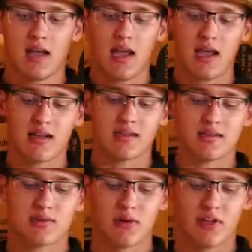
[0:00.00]
And
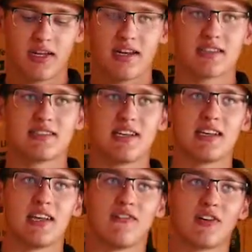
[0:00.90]
so we're looking to
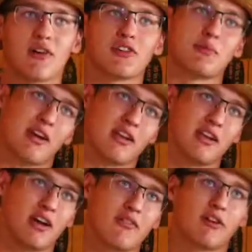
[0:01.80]
see if it grows better
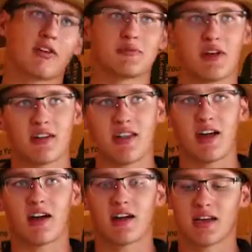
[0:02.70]
here, if it grows better
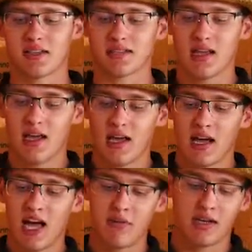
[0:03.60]
there, because
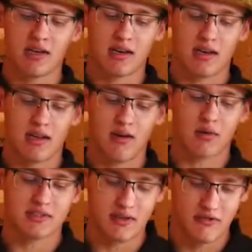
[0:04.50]
I mean, like
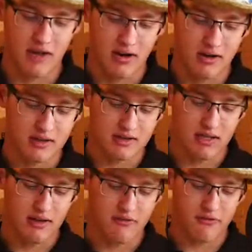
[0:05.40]
with sunflowers,
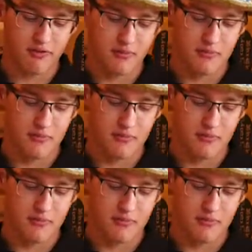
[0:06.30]
if